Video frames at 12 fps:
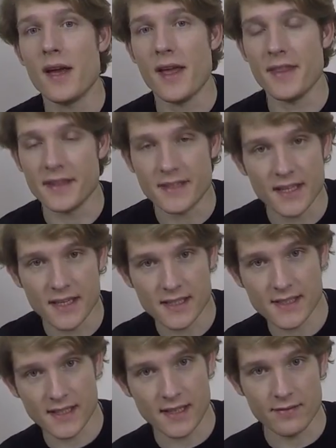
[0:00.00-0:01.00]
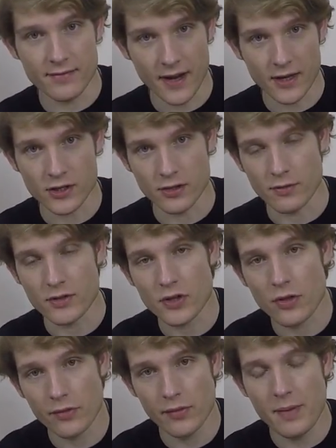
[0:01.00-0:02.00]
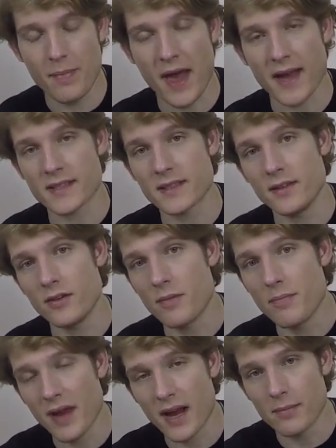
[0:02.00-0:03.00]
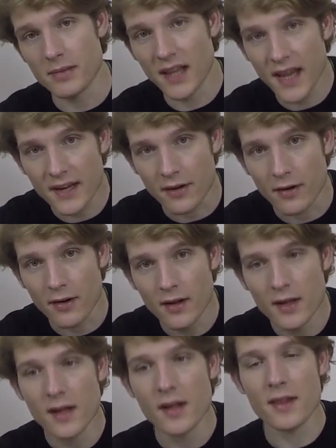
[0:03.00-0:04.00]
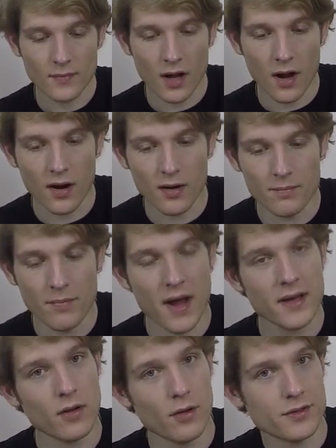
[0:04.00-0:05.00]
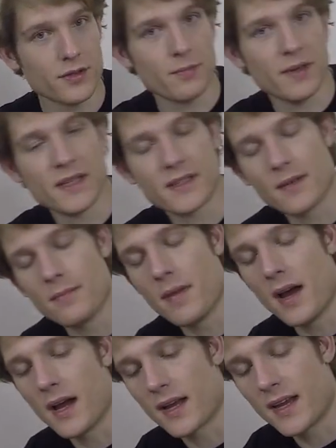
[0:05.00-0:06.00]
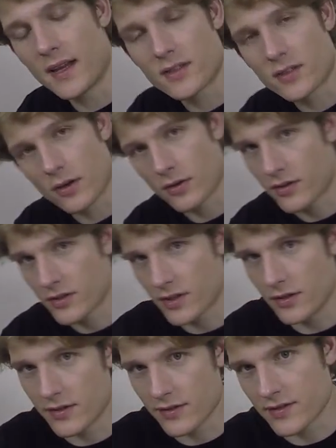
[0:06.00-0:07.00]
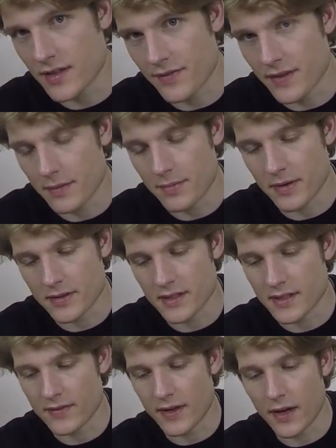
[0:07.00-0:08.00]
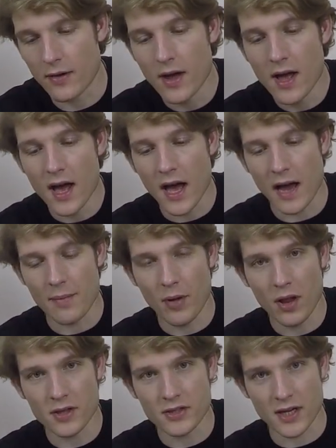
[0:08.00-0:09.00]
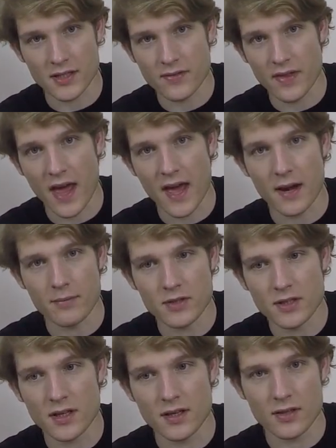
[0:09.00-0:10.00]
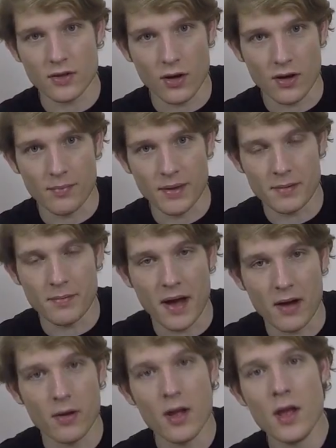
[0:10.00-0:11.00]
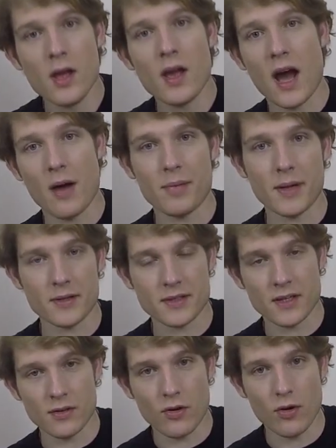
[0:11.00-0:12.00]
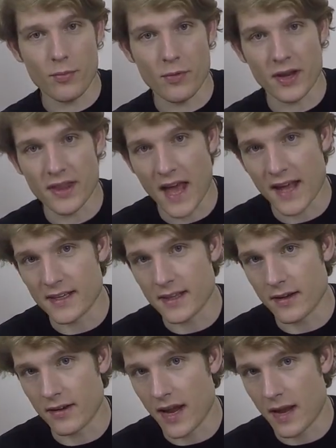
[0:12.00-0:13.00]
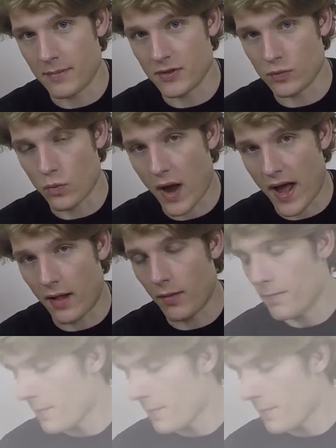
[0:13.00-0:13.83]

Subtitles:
and the Dynasty Invasion, which are 3 packs that you can pick up later, or might also be some Kickstarter exclusive stuff that appears in this video. I apologize for that. I'm just going to talk a bit about how players can incorporate that into their game as well.